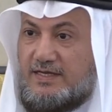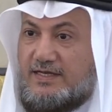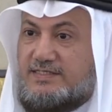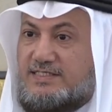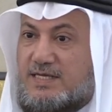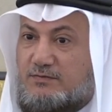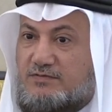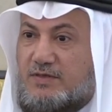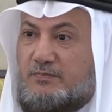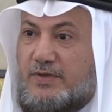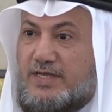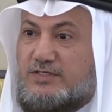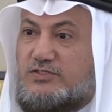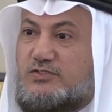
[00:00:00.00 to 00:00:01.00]
In some of the
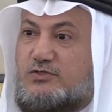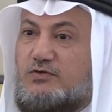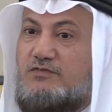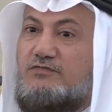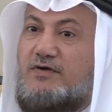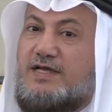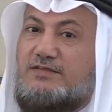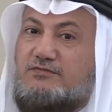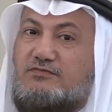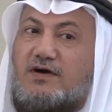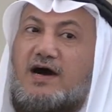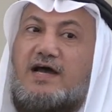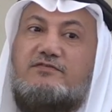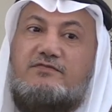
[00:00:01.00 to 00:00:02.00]
pages you will find
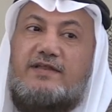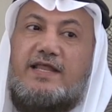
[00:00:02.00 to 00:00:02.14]
five